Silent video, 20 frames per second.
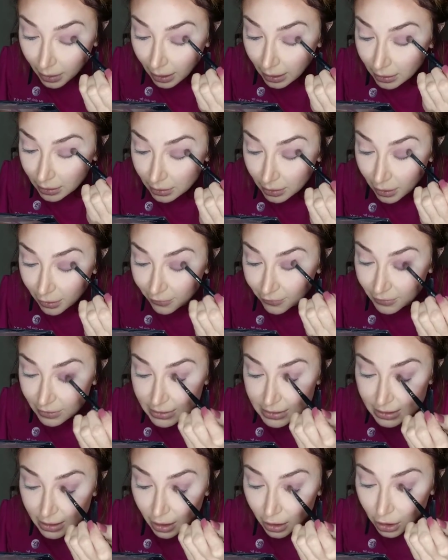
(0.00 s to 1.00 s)
I love
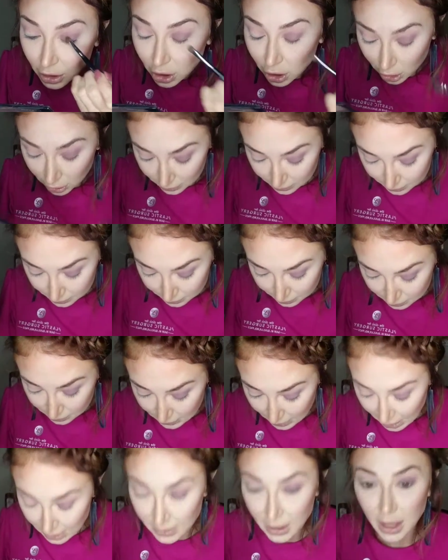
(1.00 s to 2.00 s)
this color.
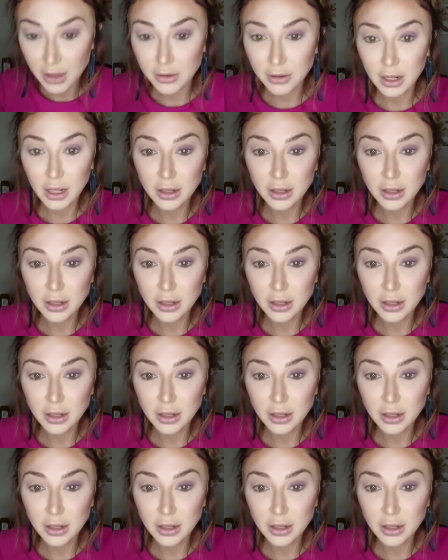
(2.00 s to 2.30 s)
And the other